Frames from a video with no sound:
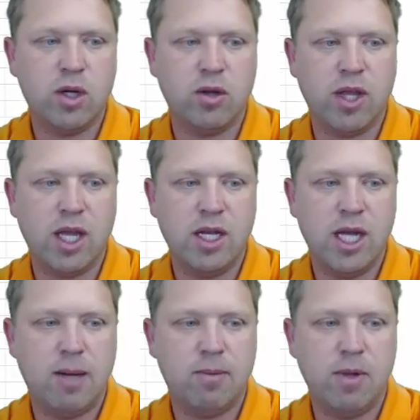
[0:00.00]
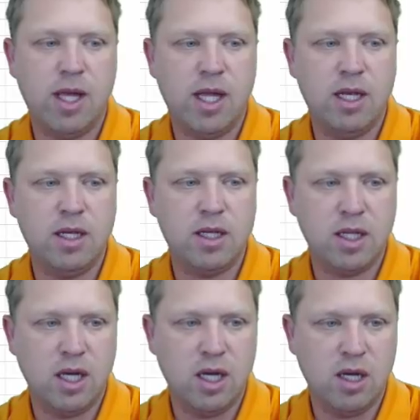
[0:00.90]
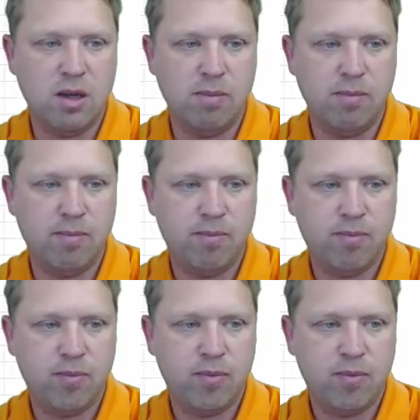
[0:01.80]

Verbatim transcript: We go to the end app end um,